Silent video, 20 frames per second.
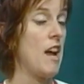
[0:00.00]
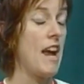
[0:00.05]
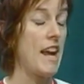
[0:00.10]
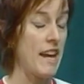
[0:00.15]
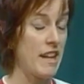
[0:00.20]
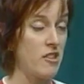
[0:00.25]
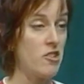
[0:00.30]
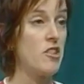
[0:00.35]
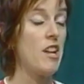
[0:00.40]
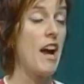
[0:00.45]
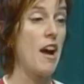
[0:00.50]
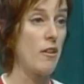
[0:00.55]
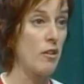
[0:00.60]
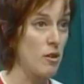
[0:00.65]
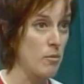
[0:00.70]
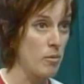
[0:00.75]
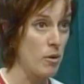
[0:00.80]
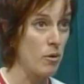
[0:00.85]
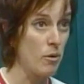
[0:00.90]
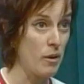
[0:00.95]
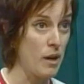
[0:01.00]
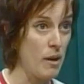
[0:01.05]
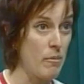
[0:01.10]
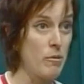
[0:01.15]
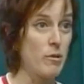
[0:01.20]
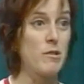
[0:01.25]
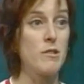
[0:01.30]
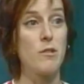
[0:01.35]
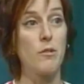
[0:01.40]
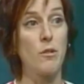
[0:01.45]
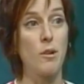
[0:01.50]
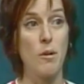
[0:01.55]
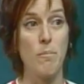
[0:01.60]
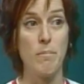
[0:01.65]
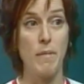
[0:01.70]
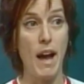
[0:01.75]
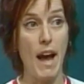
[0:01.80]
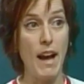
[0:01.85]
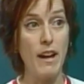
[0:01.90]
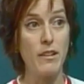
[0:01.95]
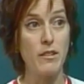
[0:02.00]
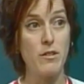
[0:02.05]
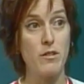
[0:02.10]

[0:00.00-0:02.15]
aged out of the program who'll still come back.